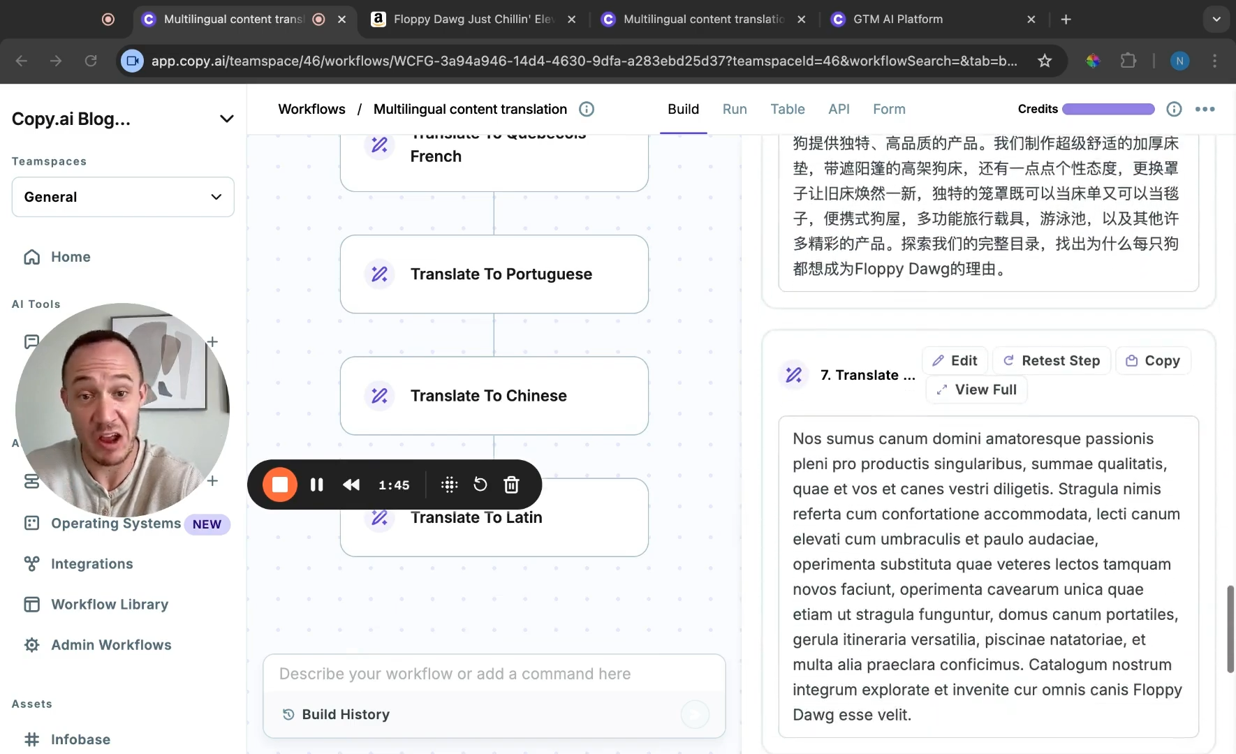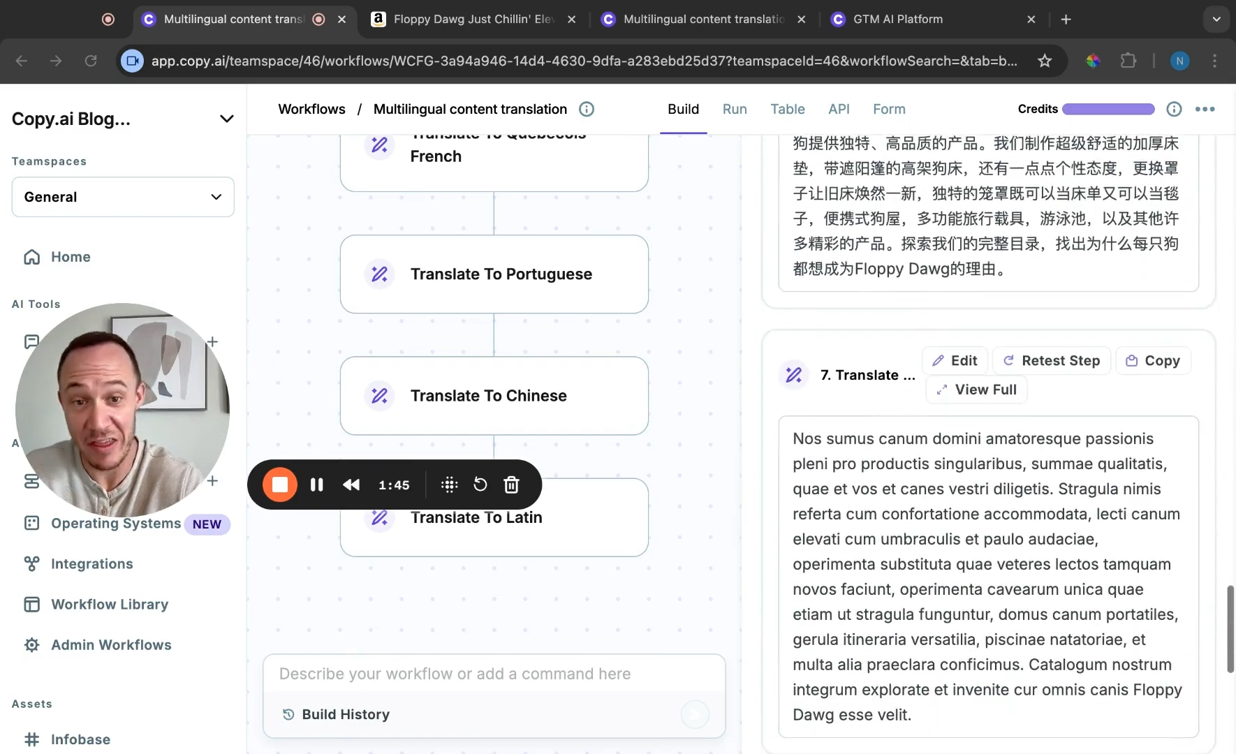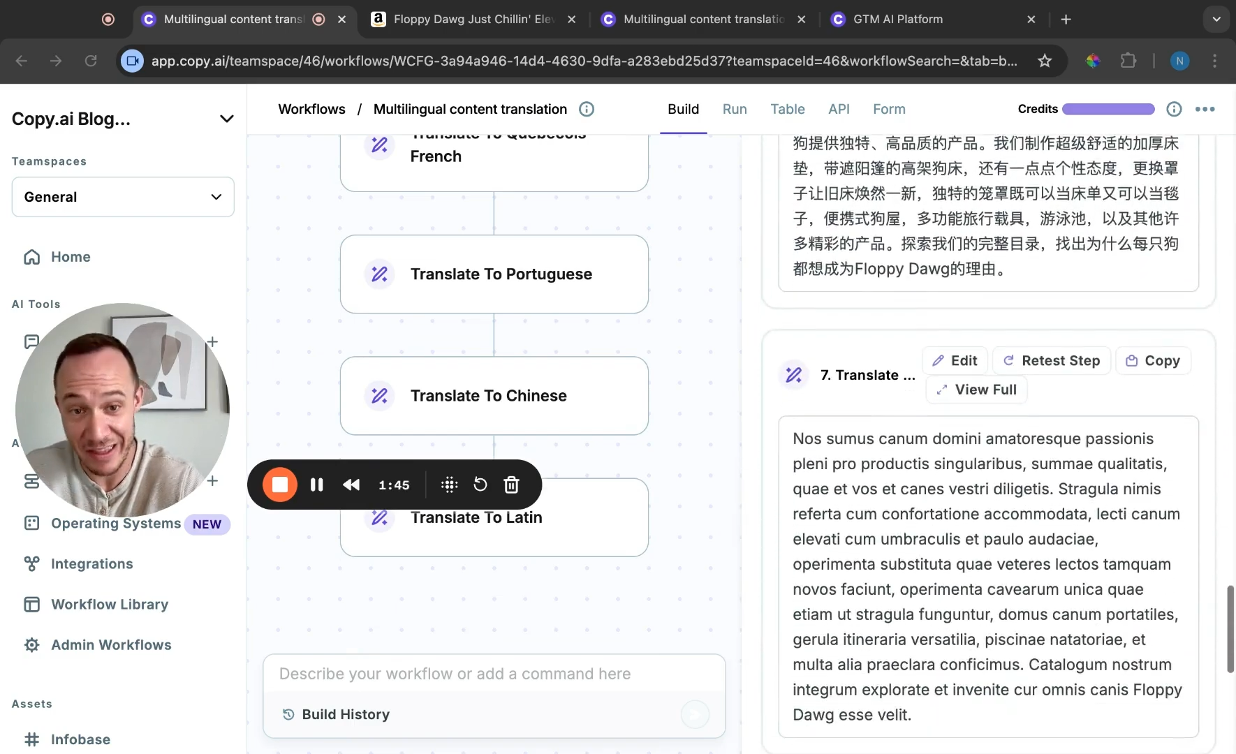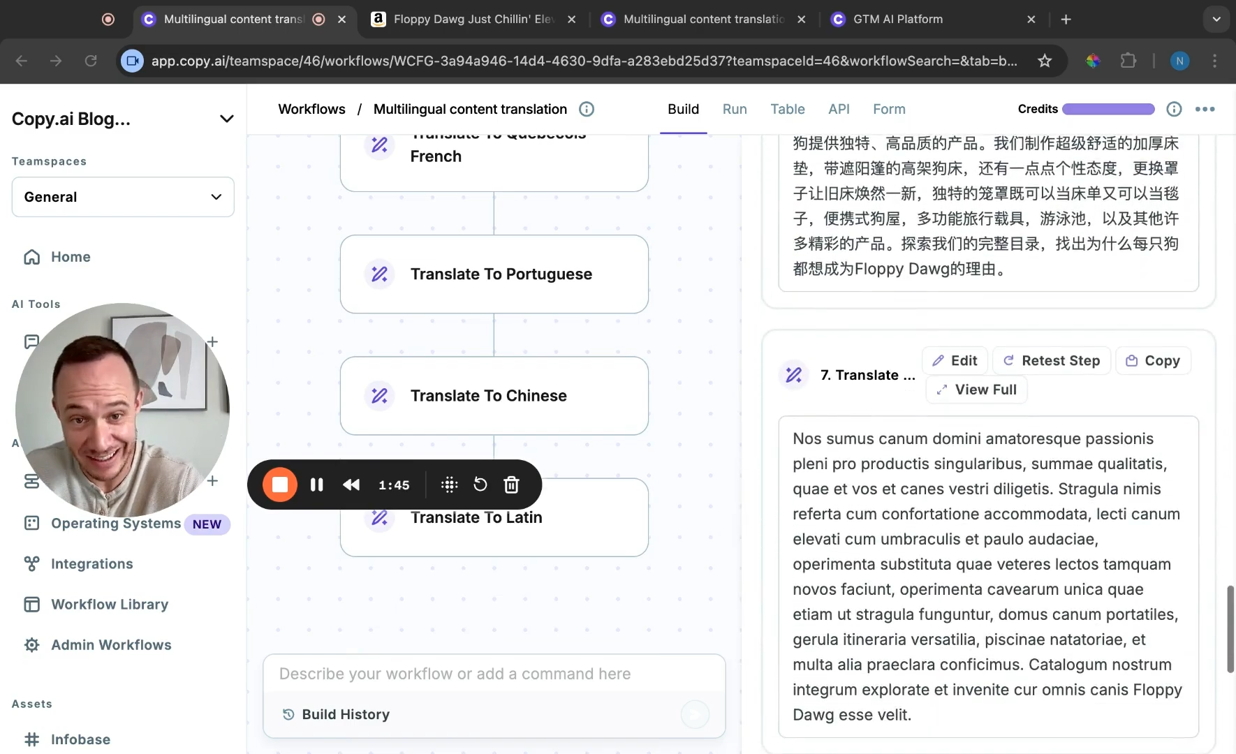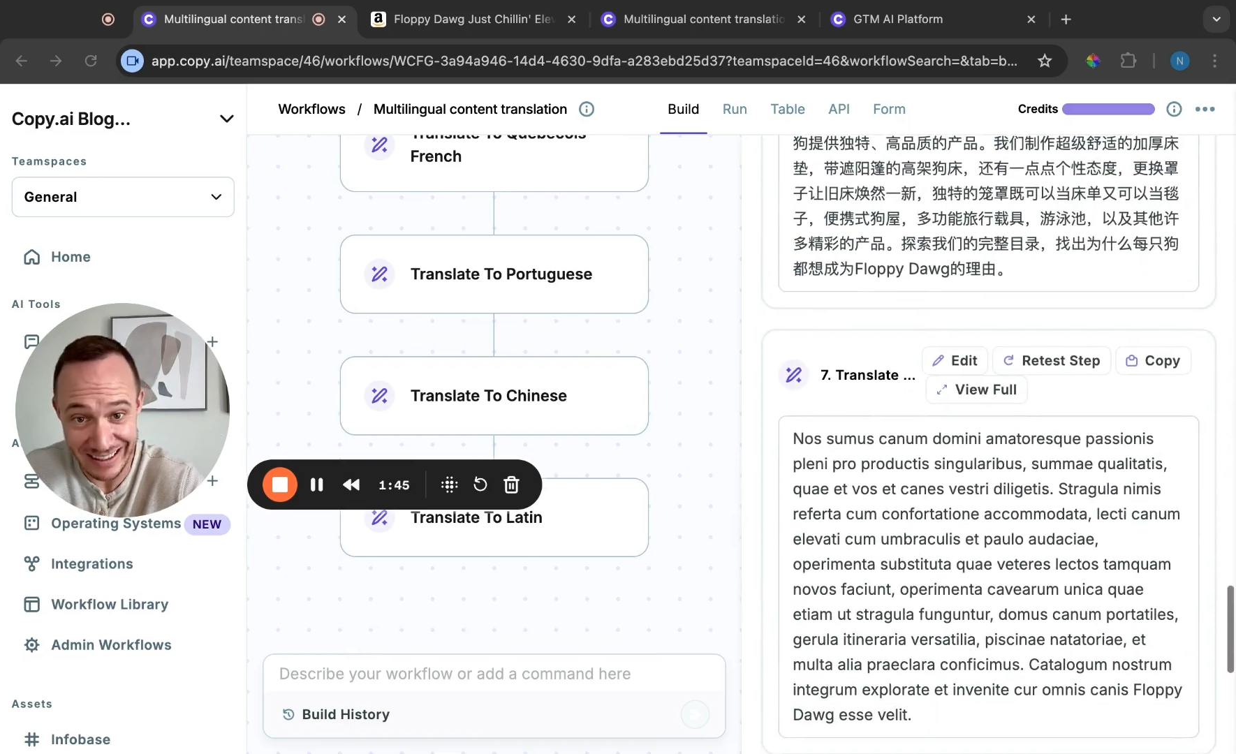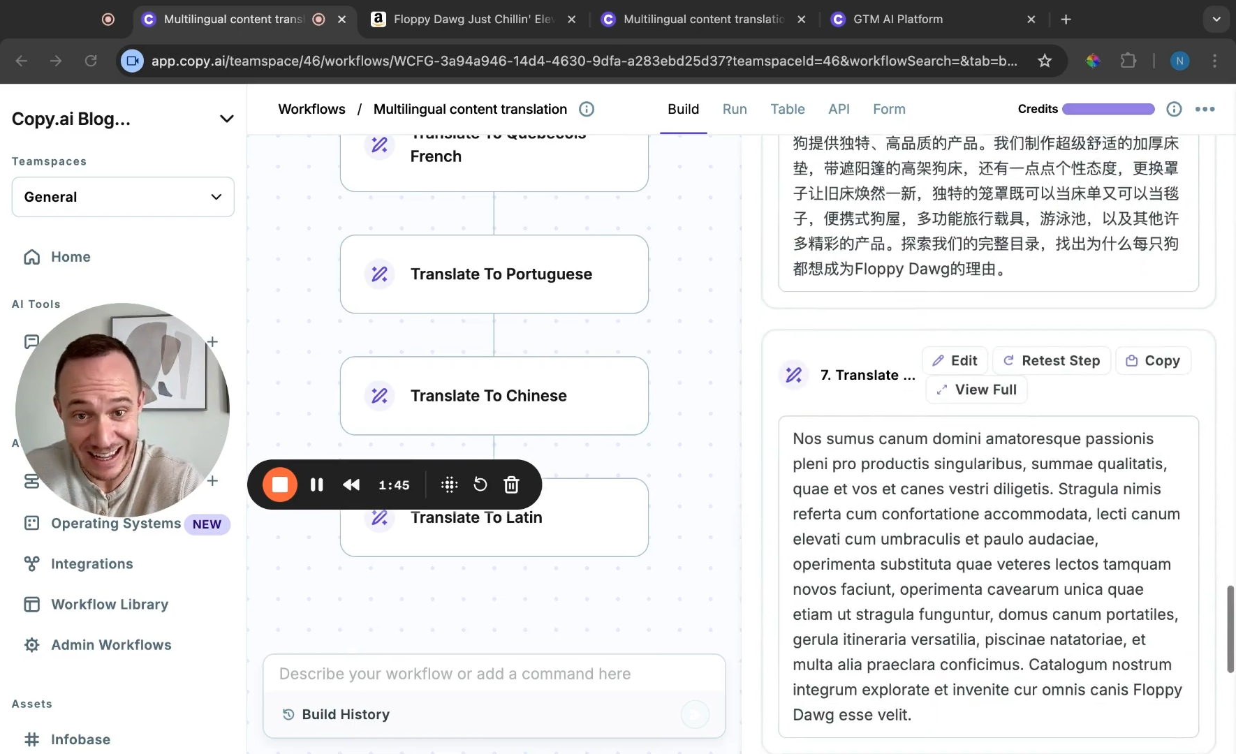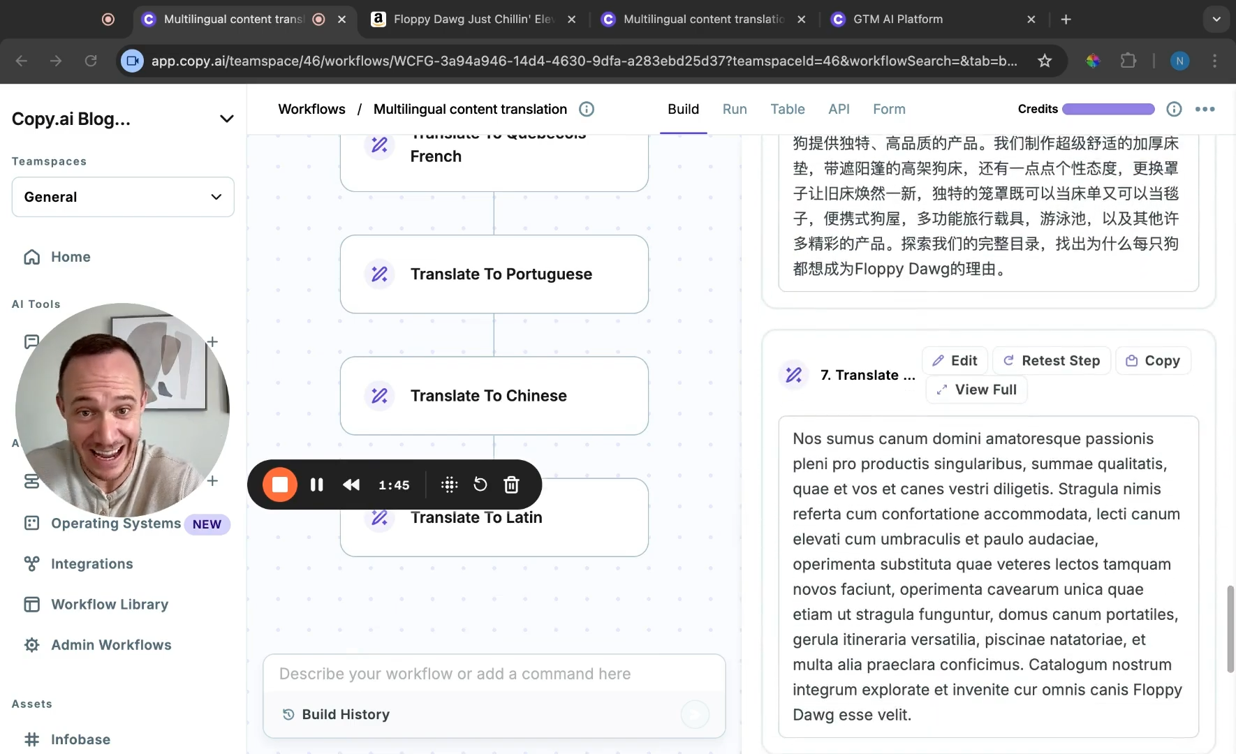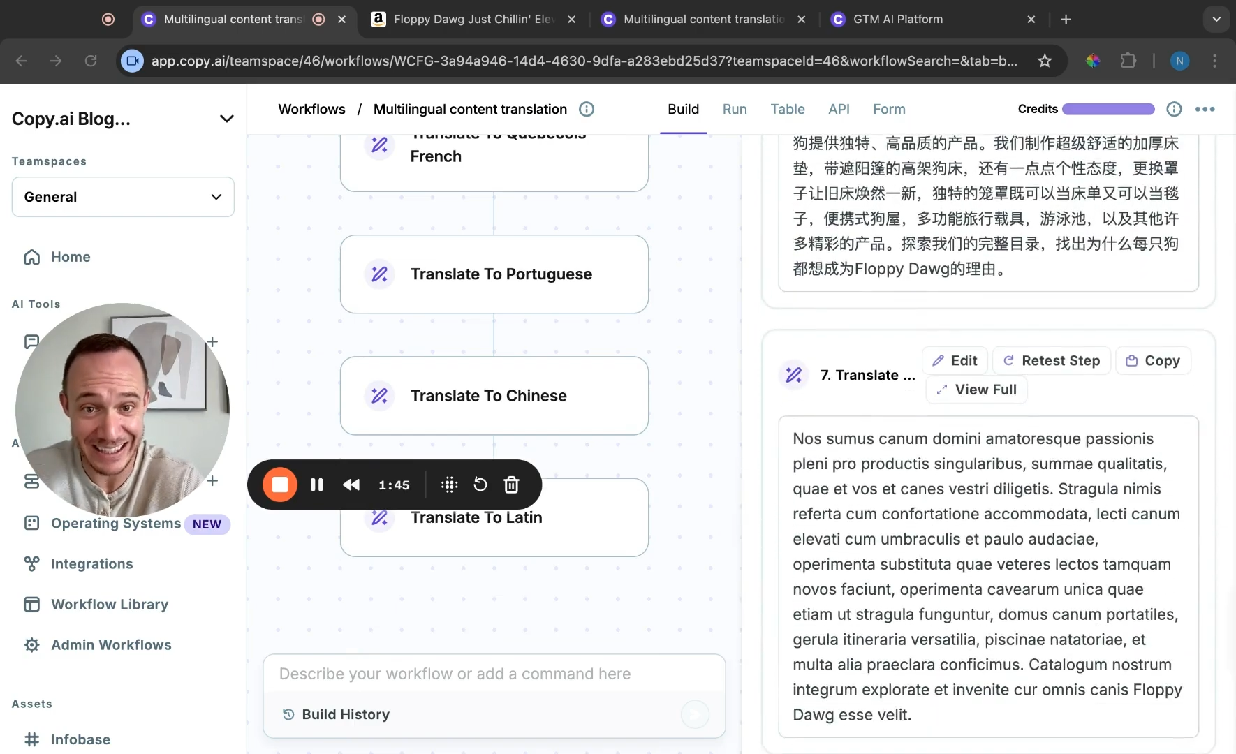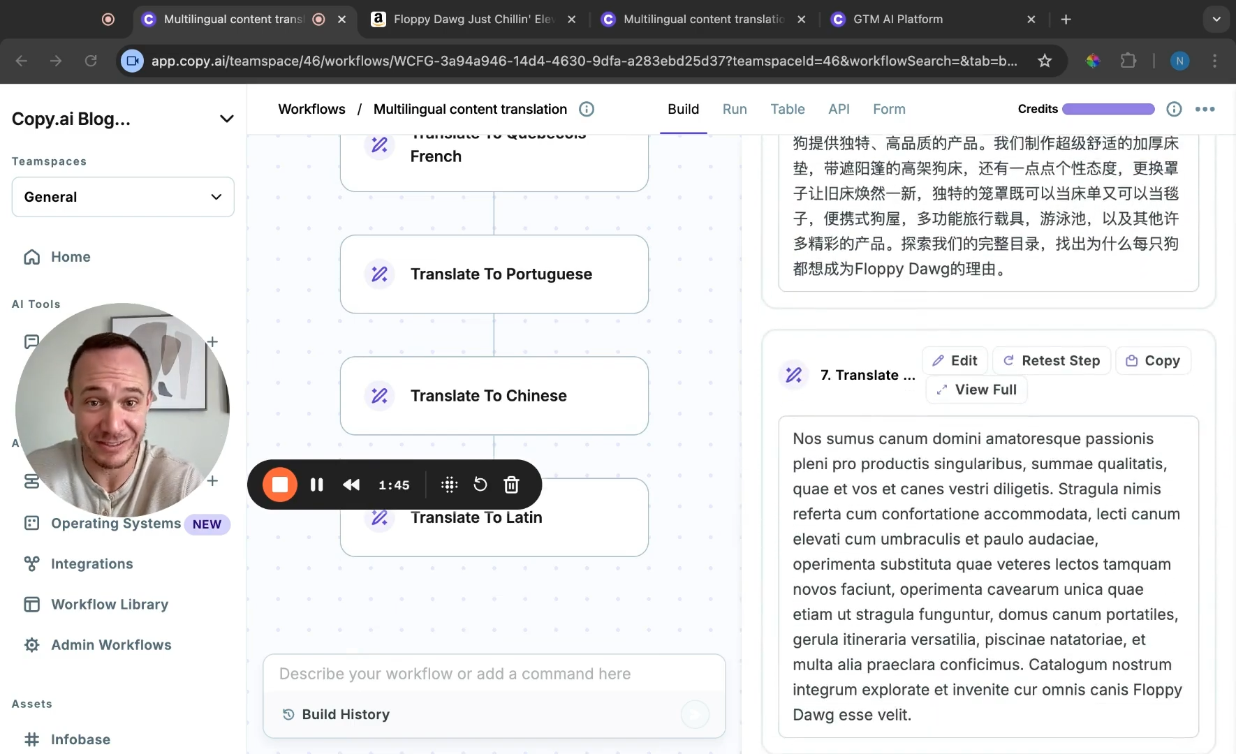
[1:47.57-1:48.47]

and then Latin